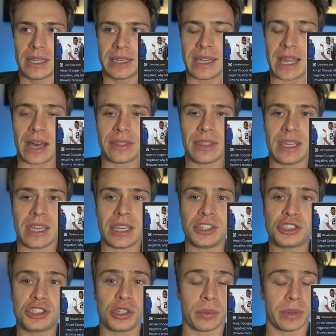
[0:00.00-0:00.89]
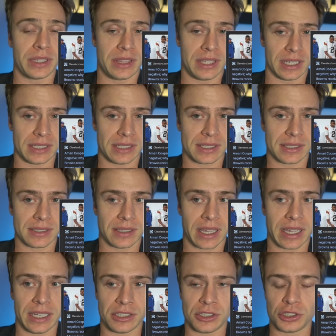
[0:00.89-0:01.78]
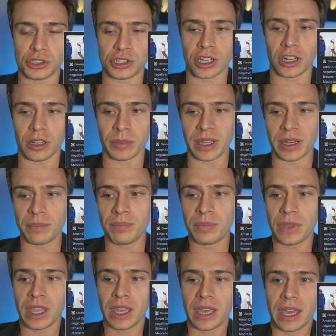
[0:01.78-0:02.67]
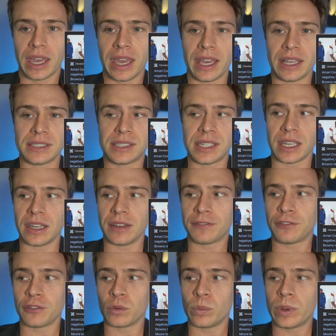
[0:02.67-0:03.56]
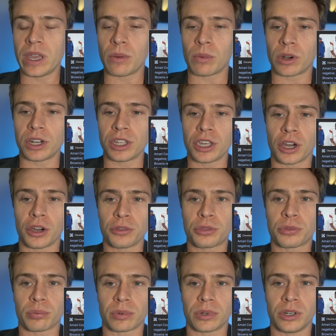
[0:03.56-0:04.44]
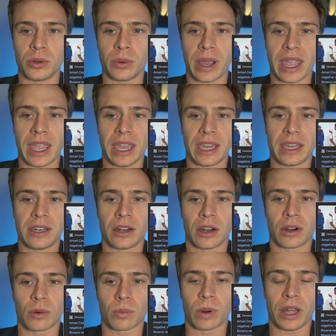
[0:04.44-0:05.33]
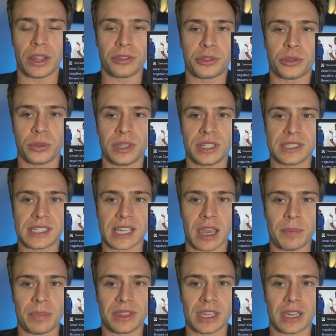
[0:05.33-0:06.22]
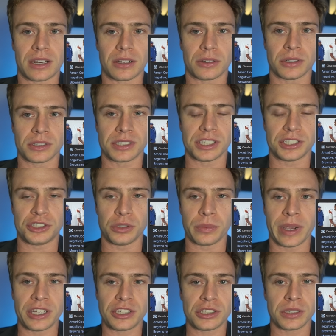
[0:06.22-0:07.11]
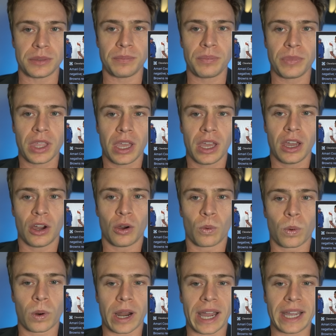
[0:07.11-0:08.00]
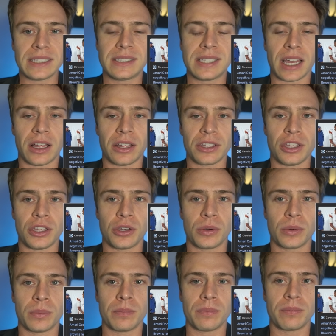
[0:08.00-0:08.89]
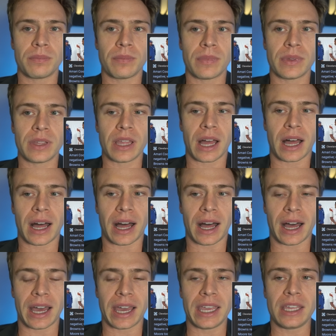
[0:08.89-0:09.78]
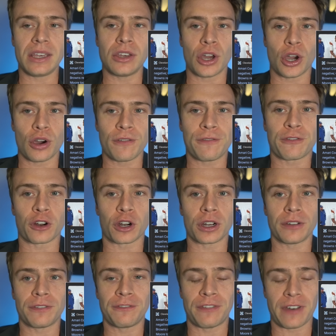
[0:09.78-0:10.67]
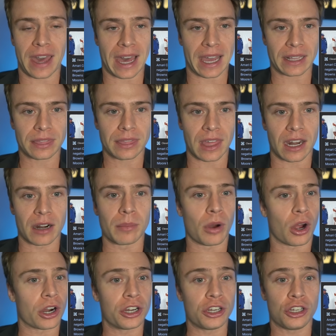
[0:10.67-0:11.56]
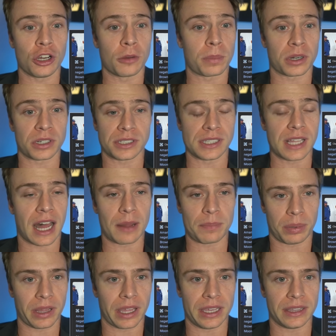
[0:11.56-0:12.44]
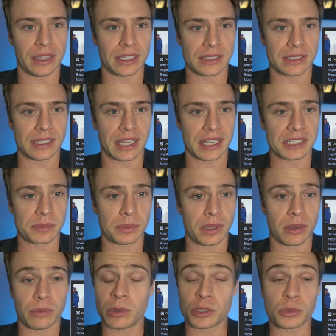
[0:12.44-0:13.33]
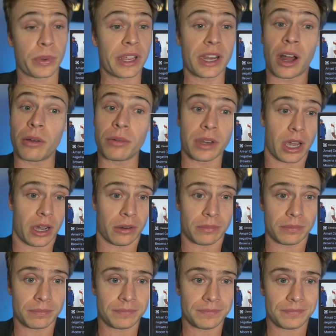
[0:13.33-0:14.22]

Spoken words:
Now, the issue with this, ladies and gentlemen, is if we were to go through and run through this hypothetical situation where I tell you, I know for a fact that Amari Cooper is not playing this next week, which we don't know.